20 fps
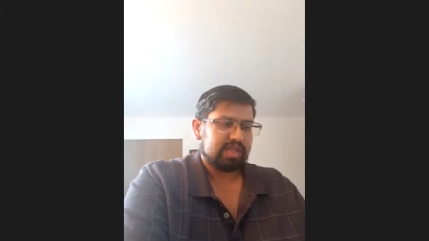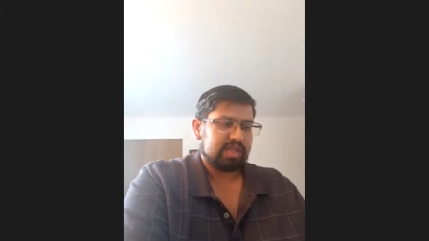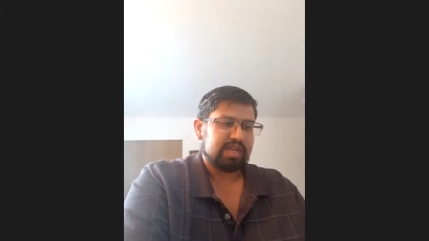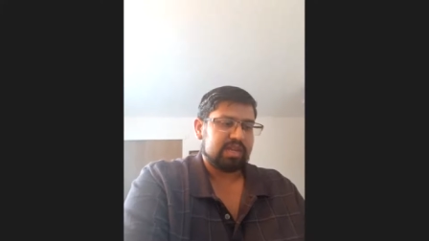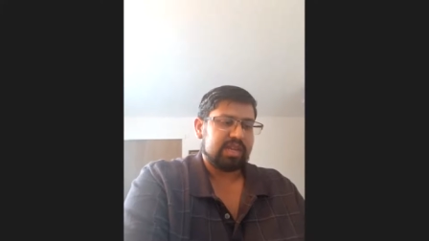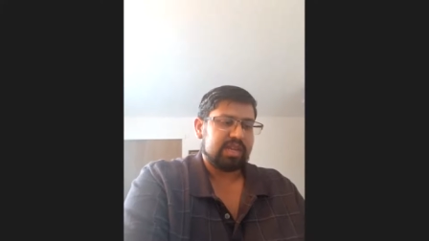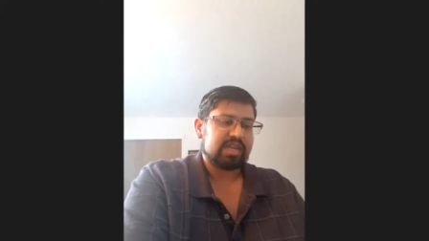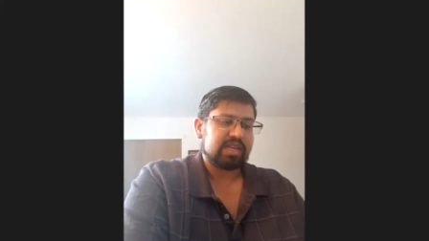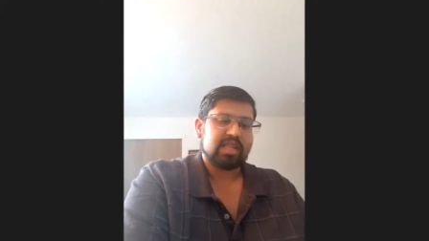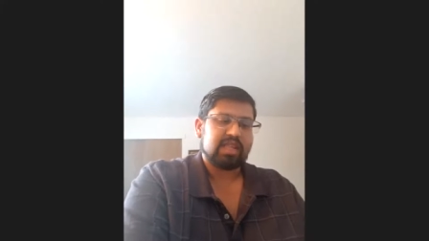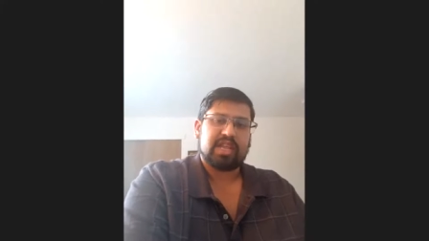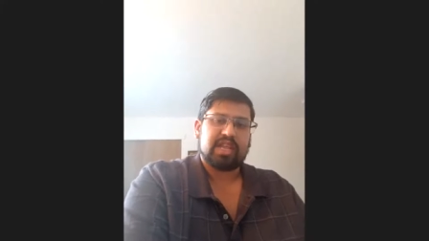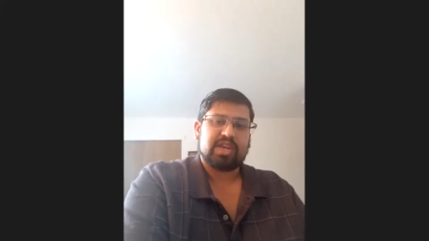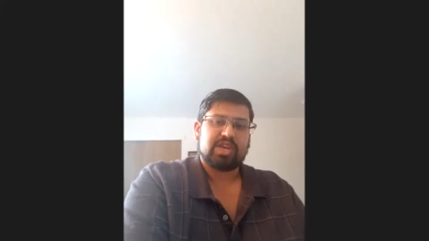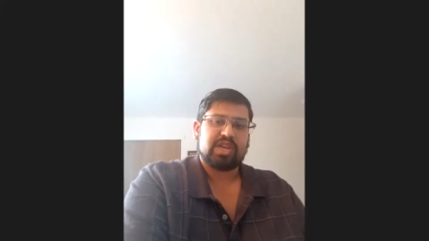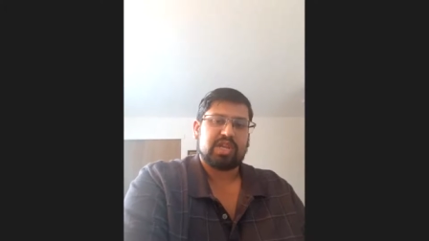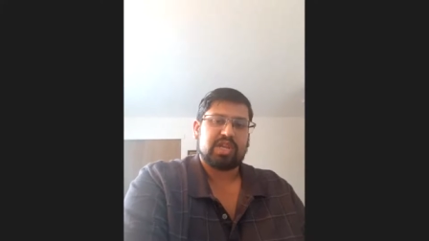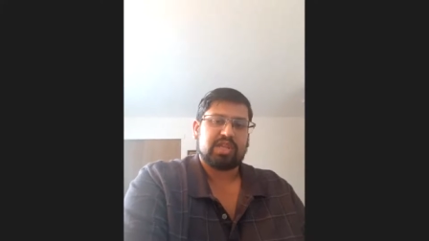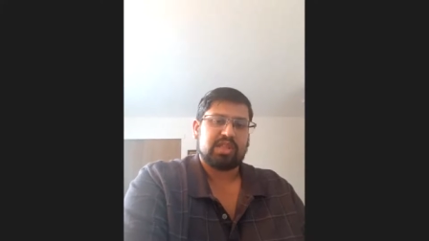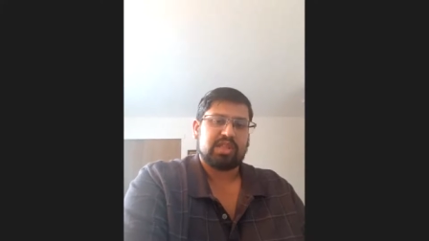the
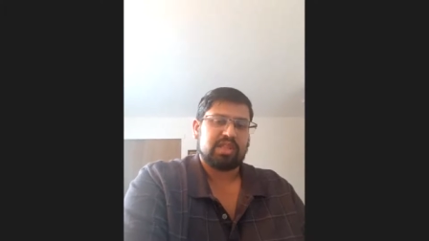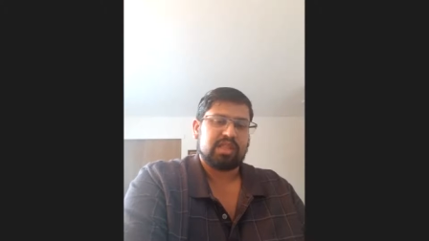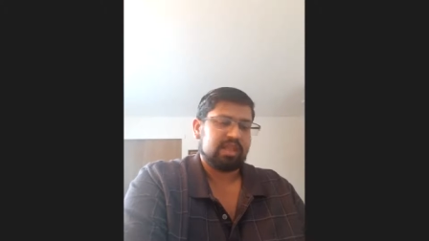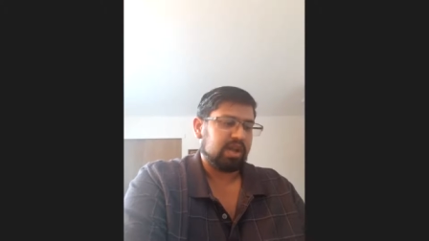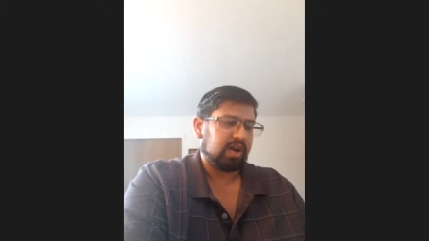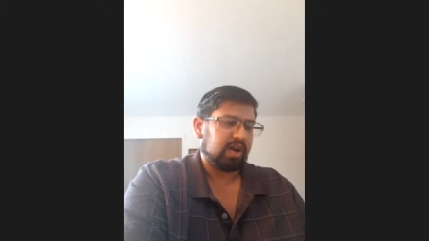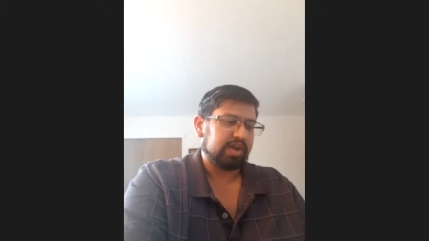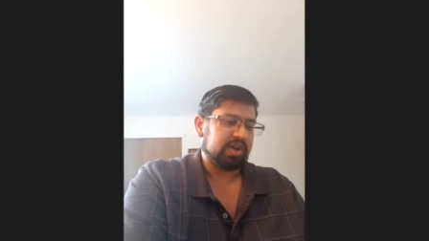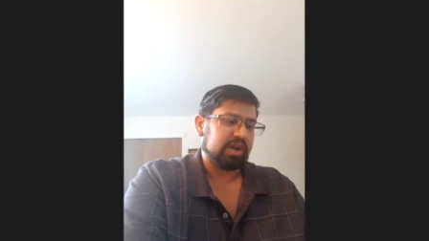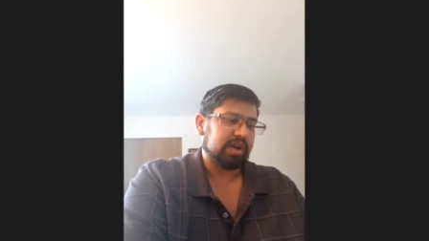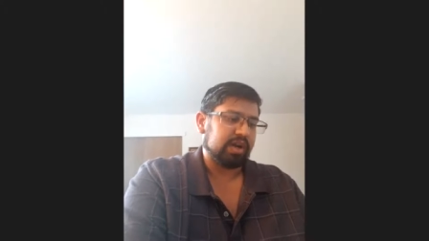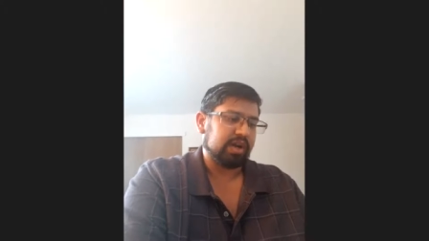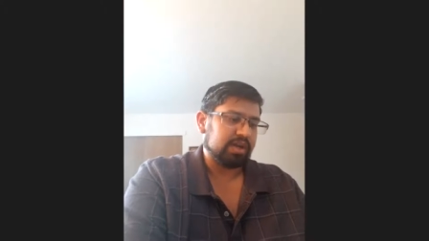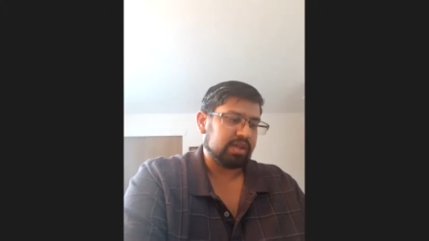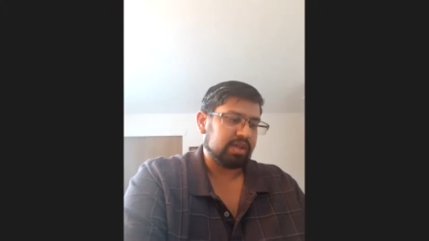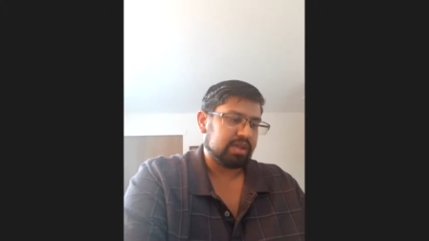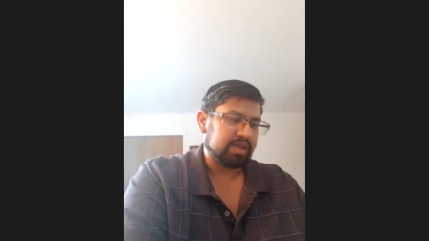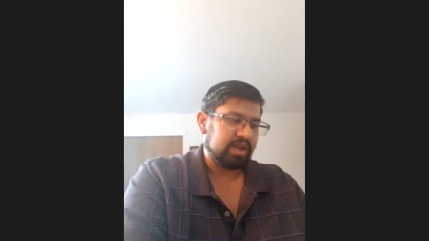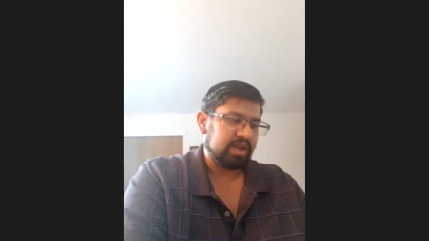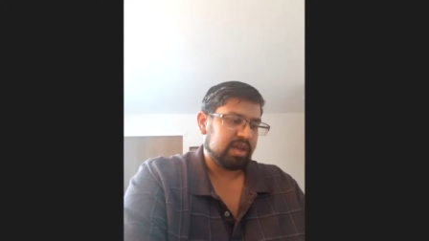desolation on
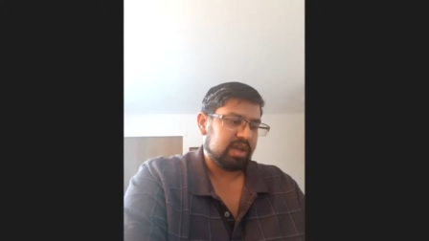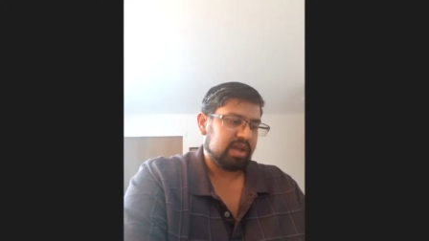earth